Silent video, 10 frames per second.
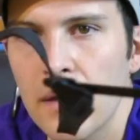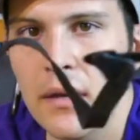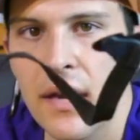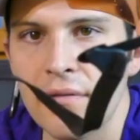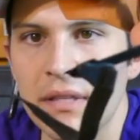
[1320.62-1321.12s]

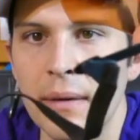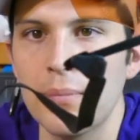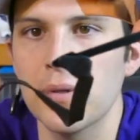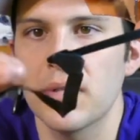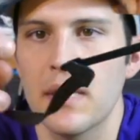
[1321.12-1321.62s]
You have
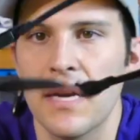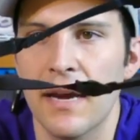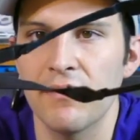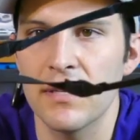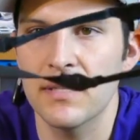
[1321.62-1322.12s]
temples, then you
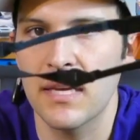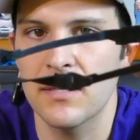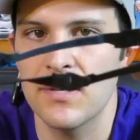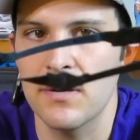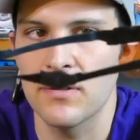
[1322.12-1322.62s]
have this thing
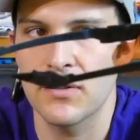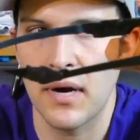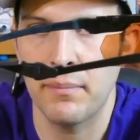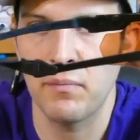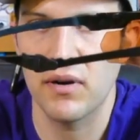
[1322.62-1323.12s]
so you can
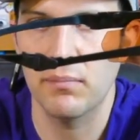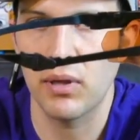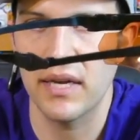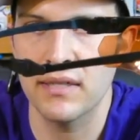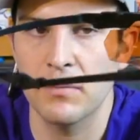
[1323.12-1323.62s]
strap them into
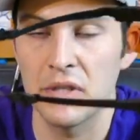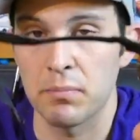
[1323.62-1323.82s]
place, which is